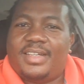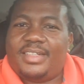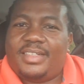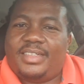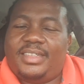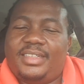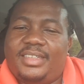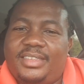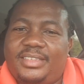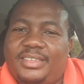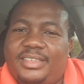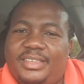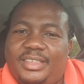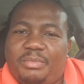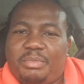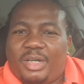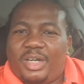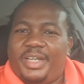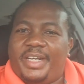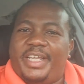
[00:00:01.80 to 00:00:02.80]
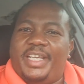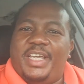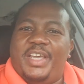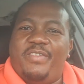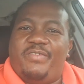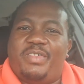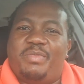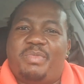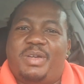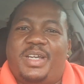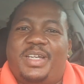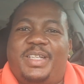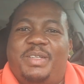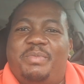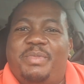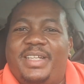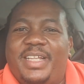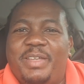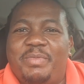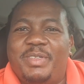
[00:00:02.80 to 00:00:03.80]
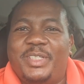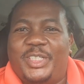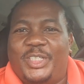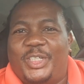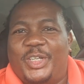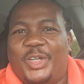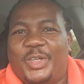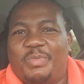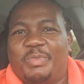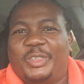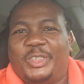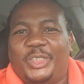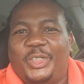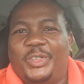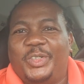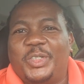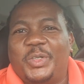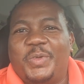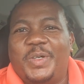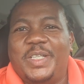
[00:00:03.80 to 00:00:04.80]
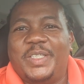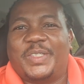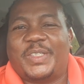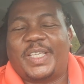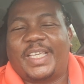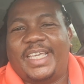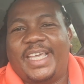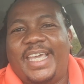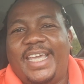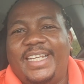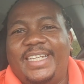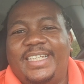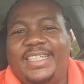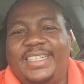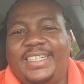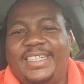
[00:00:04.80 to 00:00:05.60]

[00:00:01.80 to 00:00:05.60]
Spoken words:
Good morning, everybody. My name is John Mutungi once again,